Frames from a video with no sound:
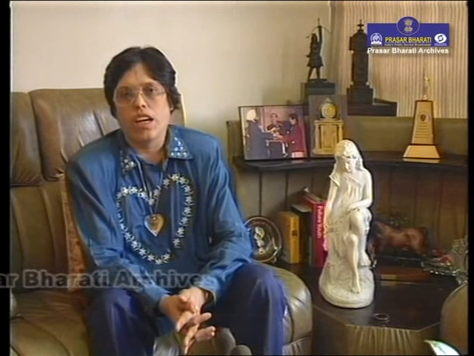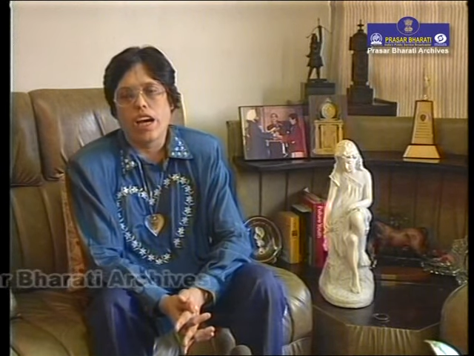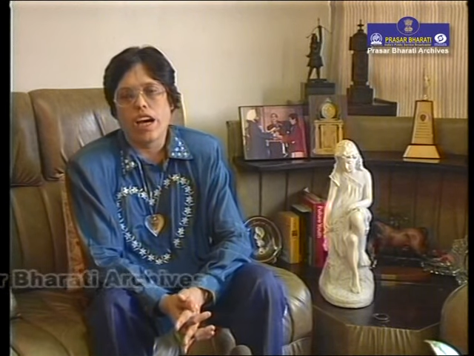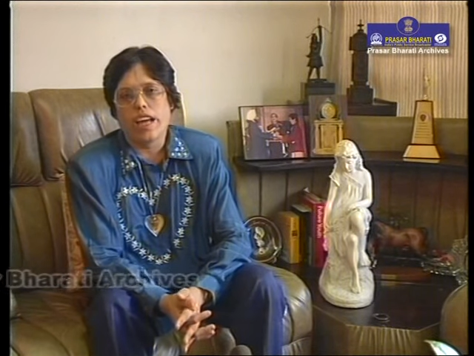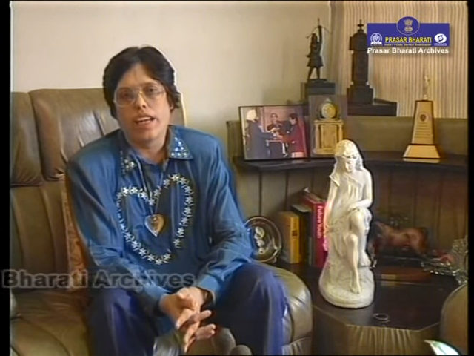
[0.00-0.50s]

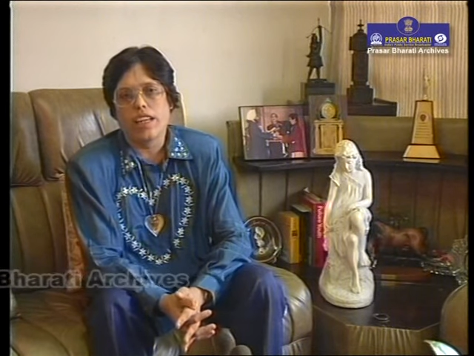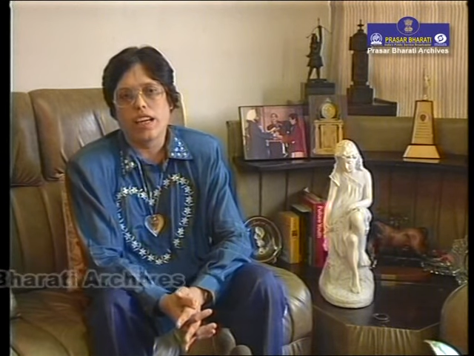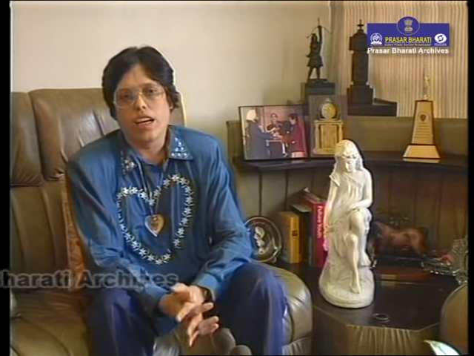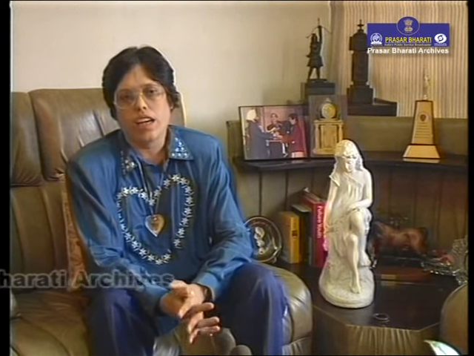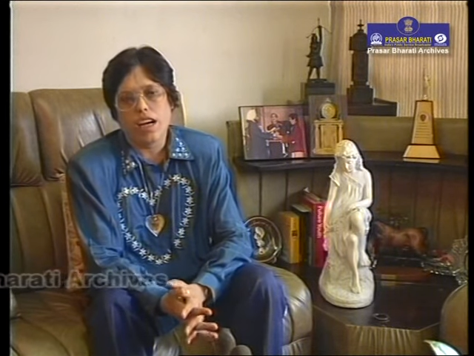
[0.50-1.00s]
And
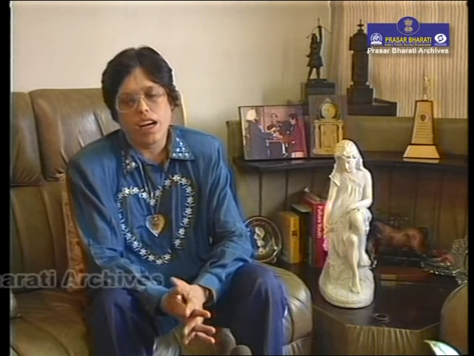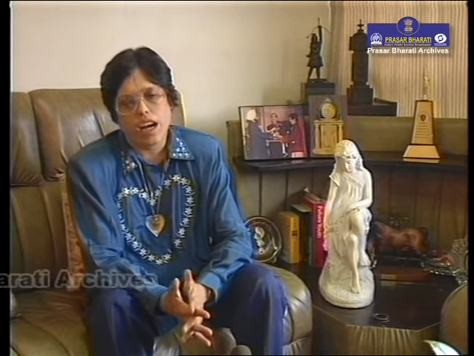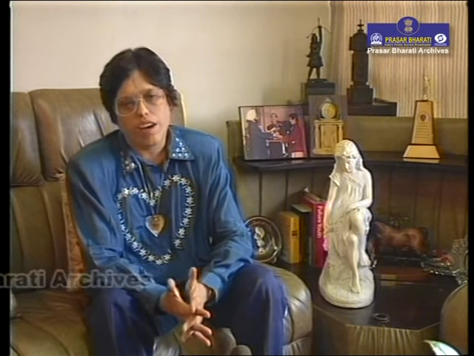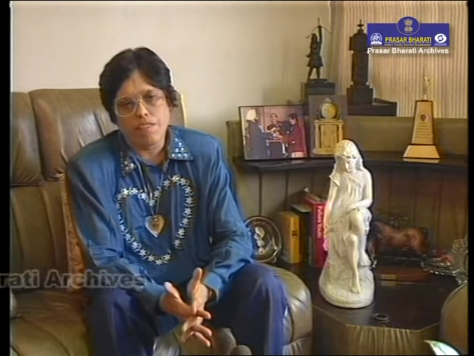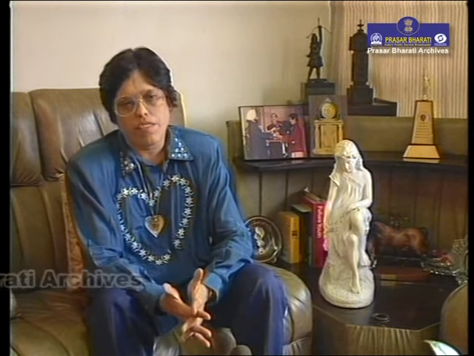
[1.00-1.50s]
uh,
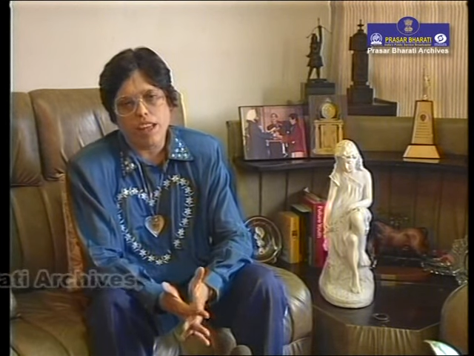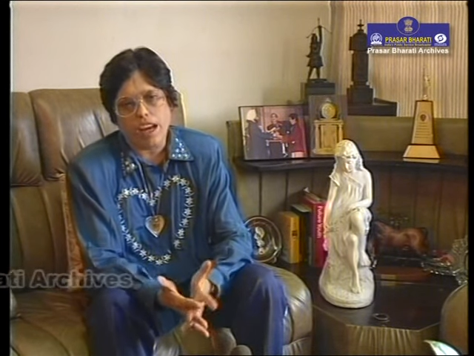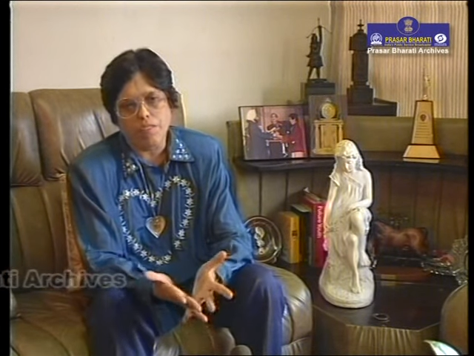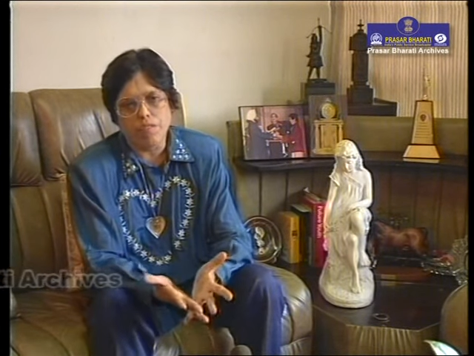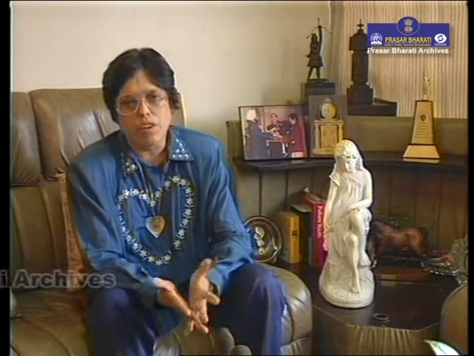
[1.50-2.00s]
I'm
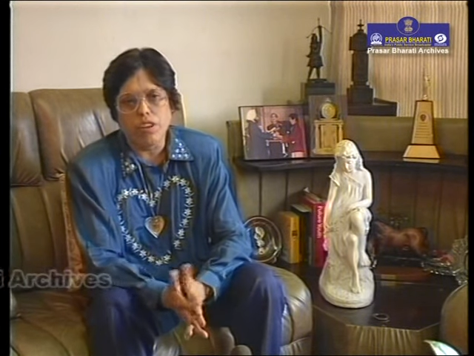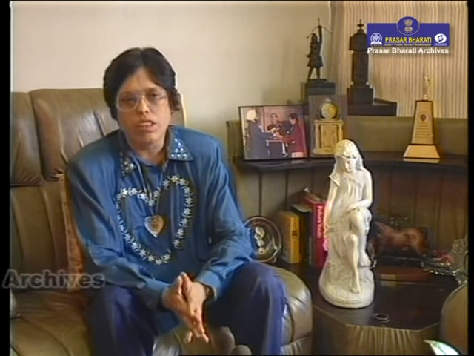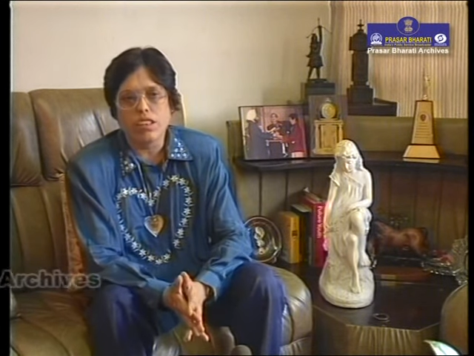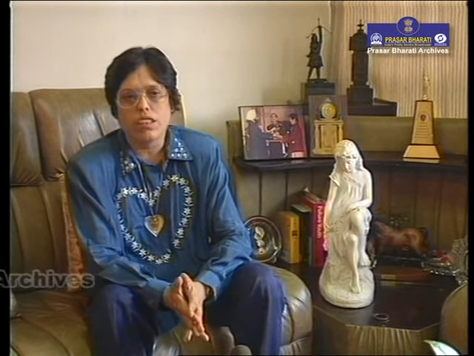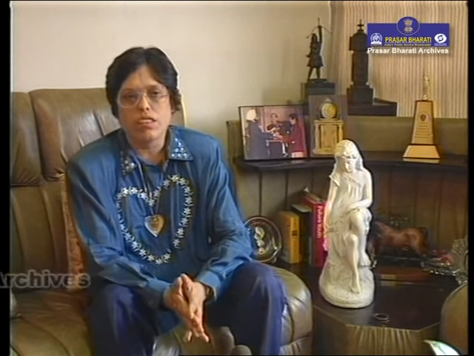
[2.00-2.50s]
thankful
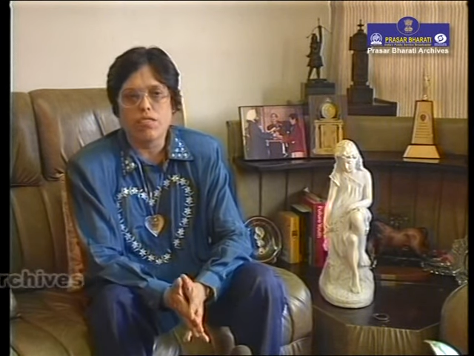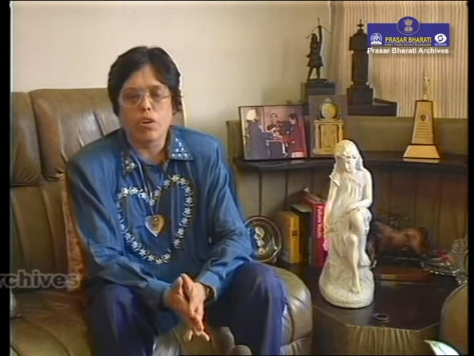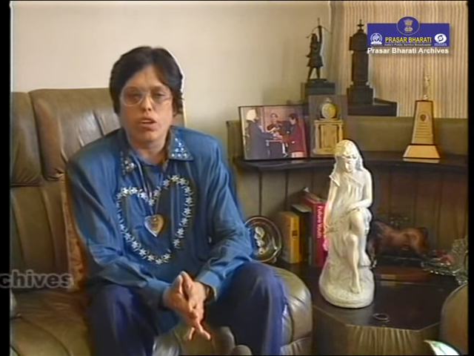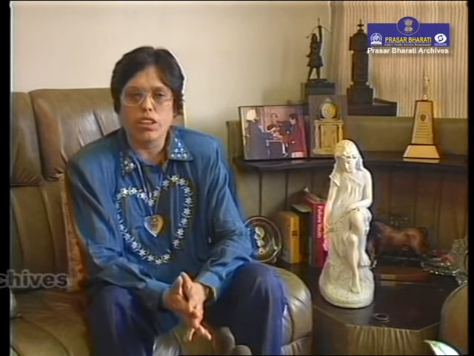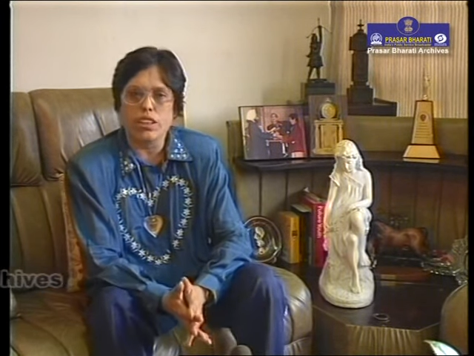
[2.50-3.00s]

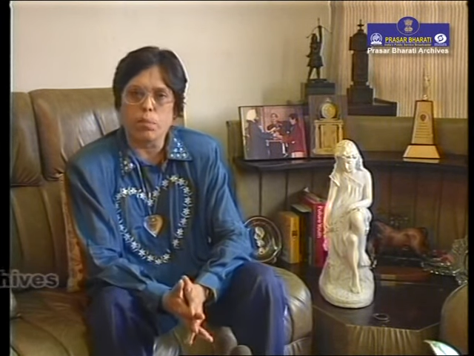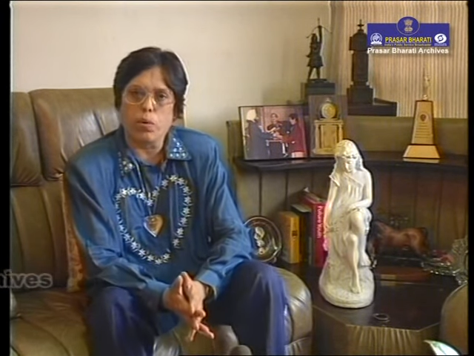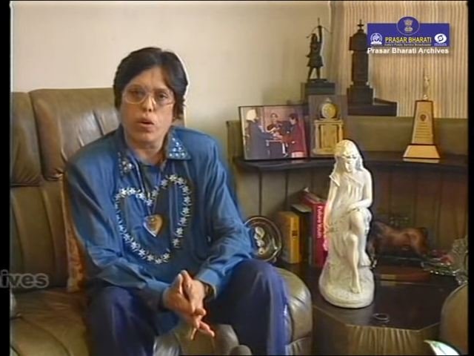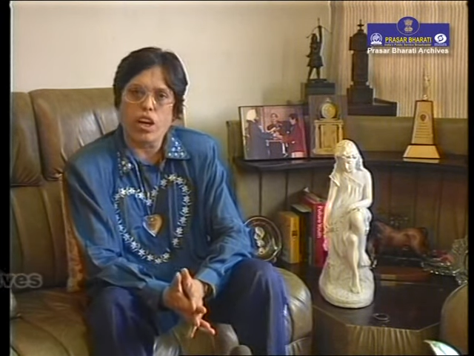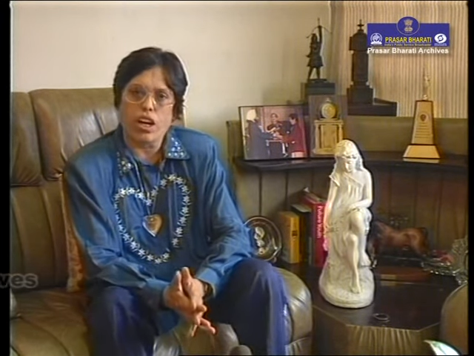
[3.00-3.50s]
for all the
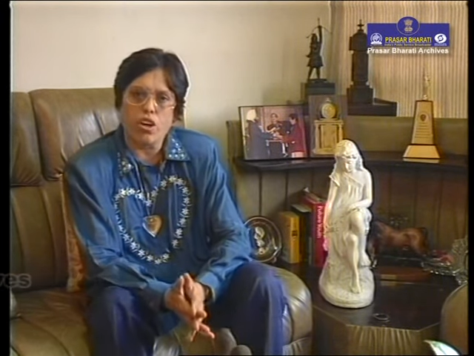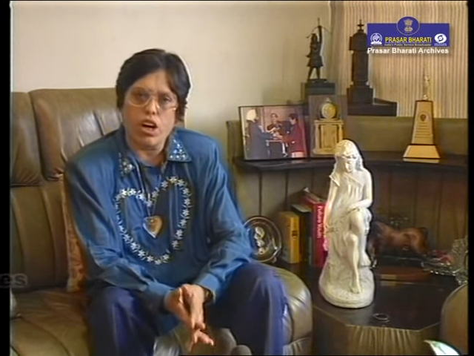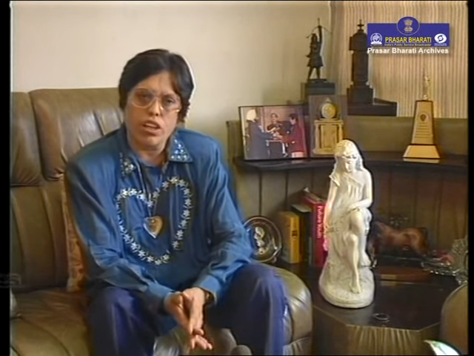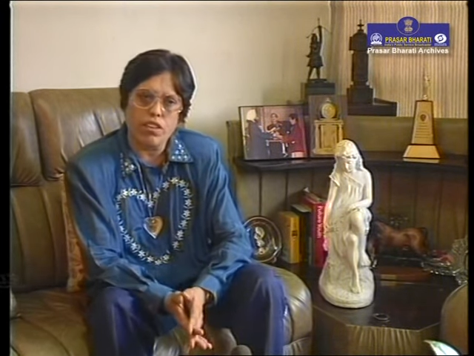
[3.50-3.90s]
support I got